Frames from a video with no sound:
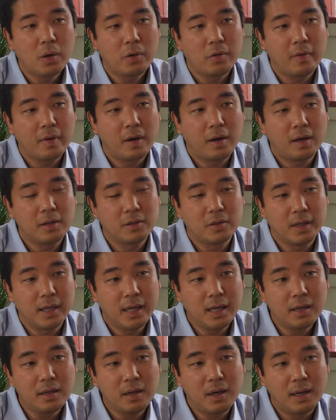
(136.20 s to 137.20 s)
With regards
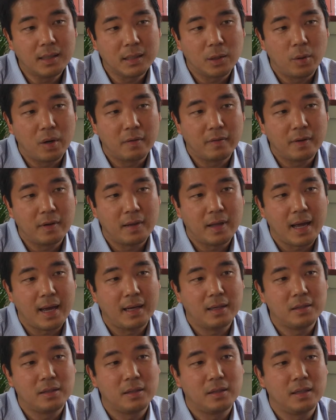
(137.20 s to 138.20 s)
to in-laws, however, the
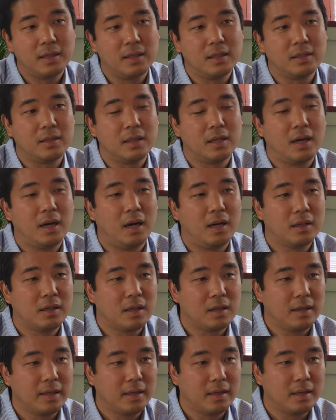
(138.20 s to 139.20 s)
answer is
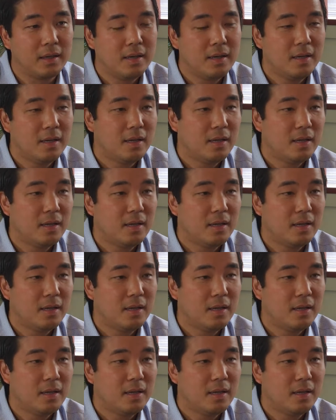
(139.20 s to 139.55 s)
unclear.